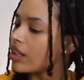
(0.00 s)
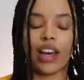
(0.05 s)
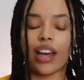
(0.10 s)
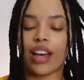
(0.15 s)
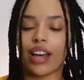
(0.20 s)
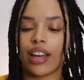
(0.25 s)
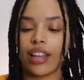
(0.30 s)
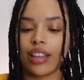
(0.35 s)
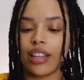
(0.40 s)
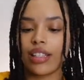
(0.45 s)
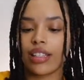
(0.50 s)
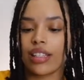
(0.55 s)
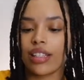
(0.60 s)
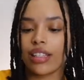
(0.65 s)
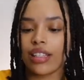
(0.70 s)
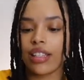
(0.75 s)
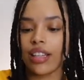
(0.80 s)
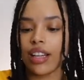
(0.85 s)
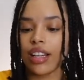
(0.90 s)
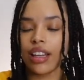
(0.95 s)
And this
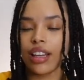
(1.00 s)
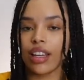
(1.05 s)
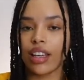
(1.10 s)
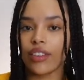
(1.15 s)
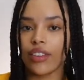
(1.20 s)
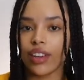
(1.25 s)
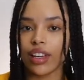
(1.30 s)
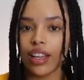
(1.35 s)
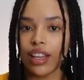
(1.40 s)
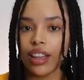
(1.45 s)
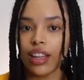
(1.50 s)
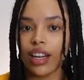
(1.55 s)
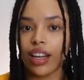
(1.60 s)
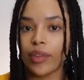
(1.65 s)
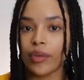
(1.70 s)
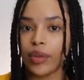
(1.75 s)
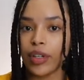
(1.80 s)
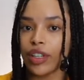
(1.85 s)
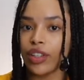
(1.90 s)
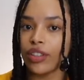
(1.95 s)
is a leave-in that
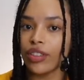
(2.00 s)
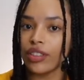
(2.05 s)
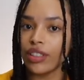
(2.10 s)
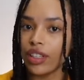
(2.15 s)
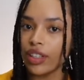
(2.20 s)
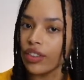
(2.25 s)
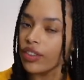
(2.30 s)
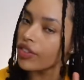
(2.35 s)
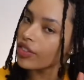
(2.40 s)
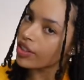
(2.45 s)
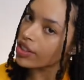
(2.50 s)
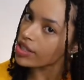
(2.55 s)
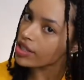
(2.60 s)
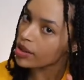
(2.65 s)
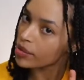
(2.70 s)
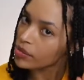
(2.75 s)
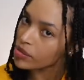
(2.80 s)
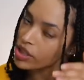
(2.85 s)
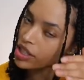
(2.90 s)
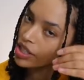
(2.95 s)
I've been using for
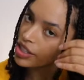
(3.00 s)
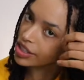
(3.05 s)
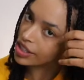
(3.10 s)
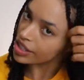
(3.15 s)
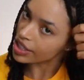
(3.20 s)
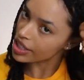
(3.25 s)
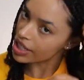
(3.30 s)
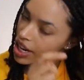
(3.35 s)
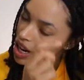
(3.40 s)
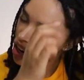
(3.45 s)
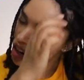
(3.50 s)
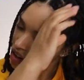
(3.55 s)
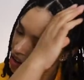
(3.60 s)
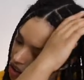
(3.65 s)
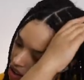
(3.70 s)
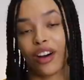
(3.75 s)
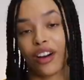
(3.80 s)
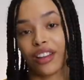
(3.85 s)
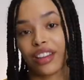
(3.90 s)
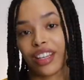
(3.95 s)
some years
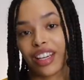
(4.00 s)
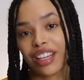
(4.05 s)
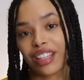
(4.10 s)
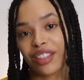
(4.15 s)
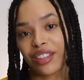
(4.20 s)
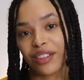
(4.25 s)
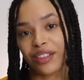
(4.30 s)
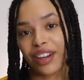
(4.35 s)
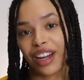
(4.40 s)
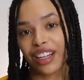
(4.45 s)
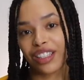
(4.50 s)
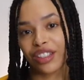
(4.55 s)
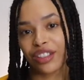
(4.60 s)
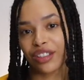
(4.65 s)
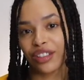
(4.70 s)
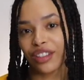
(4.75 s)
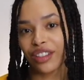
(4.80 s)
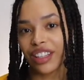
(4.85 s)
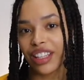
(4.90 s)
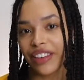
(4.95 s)
now. All Things Au
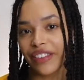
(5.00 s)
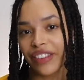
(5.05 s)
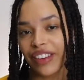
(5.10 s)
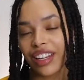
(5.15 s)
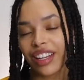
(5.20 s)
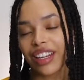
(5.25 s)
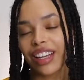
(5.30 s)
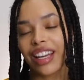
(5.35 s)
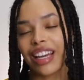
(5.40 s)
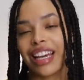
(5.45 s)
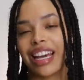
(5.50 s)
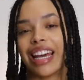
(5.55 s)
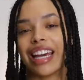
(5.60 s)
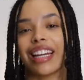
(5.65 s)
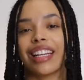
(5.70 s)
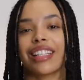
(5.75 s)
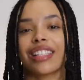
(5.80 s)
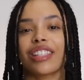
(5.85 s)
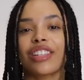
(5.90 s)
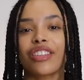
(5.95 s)
Natural leave-in.
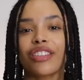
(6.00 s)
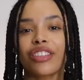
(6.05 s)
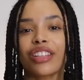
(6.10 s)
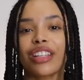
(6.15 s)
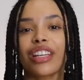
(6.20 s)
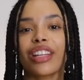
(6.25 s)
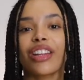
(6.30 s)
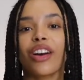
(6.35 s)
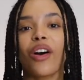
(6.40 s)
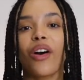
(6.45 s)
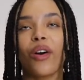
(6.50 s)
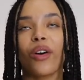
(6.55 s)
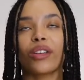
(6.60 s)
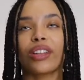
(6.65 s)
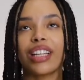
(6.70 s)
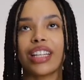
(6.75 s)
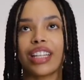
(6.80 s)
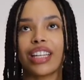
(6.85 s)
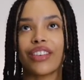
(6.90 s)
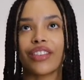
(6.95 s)
And it's literally the
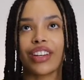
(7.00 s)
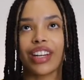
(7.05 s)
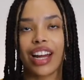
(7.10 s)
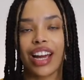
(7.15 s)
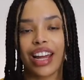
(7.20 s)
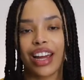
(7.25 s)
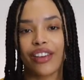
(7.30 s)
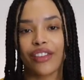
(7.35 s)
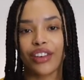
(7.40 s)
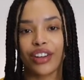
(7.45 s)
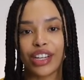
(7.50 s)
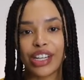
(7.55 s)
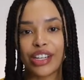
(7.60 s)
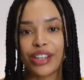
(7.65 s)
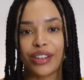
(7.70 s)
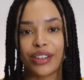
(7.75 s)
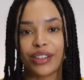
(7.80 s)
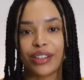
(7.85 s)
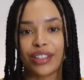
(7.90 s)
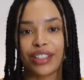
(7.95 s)
only leave-in I ever
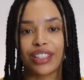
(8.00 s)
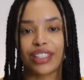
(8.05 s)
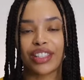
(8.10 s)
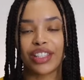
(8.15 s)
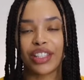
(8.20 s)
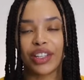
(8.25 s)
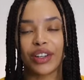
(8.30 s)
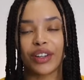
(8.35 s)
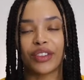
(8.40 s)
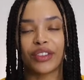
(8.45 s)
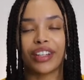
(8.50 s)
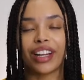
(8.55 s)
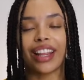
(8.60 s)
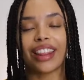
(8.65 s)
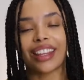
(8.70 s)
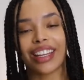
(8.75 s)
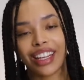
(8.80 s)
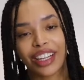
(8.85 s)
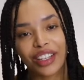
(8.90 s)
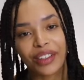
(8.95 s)
use, so
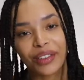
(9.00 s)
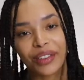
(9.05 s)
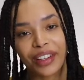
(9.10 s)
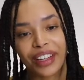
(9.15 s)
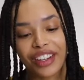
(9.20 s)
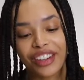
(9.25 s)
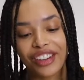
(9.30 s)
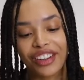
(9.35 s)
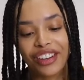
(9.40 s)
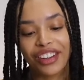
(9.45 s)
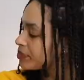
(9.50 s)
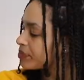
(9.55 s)
nothing new here.